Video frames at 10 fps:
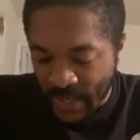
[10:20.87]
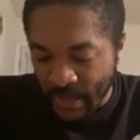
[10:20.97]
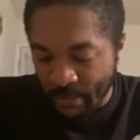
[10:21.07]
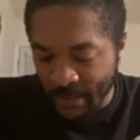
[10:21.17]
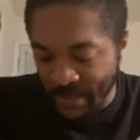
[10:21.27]

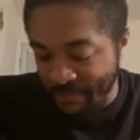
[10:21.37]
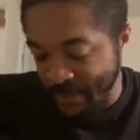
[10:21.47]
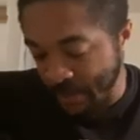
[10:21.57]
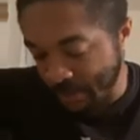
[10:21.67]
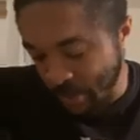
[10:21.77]

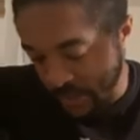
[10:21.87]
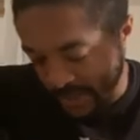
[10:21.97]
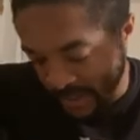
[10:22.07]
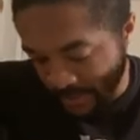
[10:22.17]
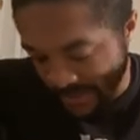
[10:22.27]
BFG pointed
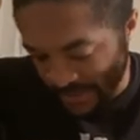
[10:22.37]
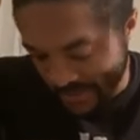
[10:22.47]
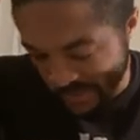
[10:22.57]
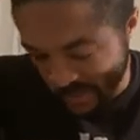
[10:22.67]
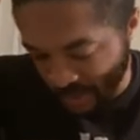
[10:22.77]
up at his
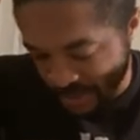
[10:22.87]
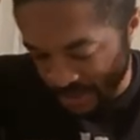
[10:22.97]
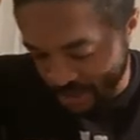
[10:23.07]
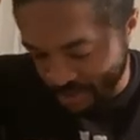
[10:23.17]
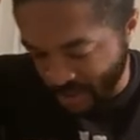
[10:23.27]
enormous
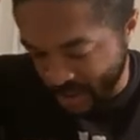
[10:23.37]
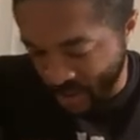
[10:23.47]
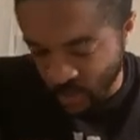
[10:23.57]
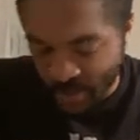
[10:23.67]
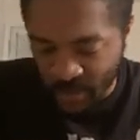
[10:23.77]
truck
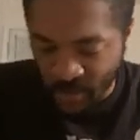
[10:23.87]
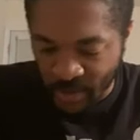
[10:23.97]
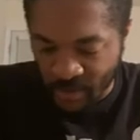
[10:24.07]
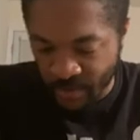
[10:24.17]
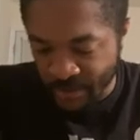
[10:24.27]
wheel
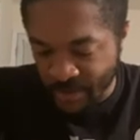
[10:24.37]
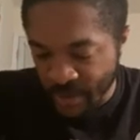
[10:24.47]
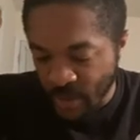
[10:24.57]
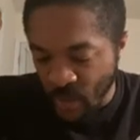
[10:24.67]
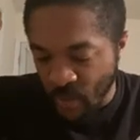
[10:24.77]
ears,
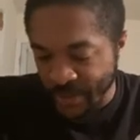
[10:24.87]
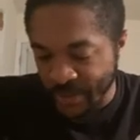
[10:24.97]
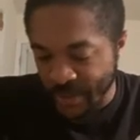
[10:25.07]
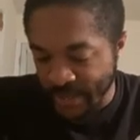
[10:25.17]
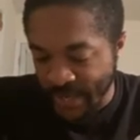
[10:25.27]
which
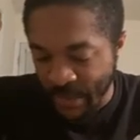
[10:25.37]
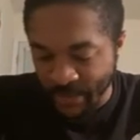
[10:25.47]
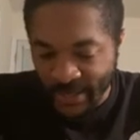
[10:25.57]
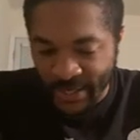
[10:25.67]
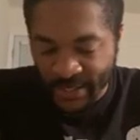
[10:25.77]
he now
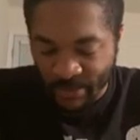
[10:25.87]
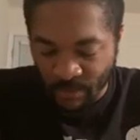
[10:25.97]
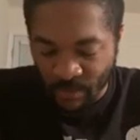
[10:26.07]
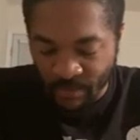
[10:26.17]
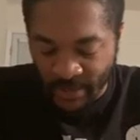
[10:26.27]
began to
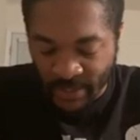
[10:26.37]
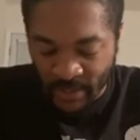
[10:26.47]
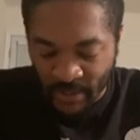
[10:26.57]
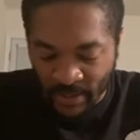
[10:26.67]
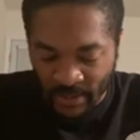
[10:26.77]
move
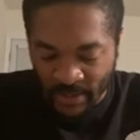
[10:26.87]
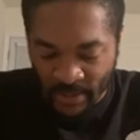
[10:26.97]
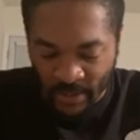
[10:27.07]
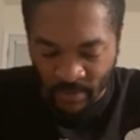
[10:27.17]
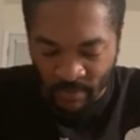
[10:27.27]
in and out.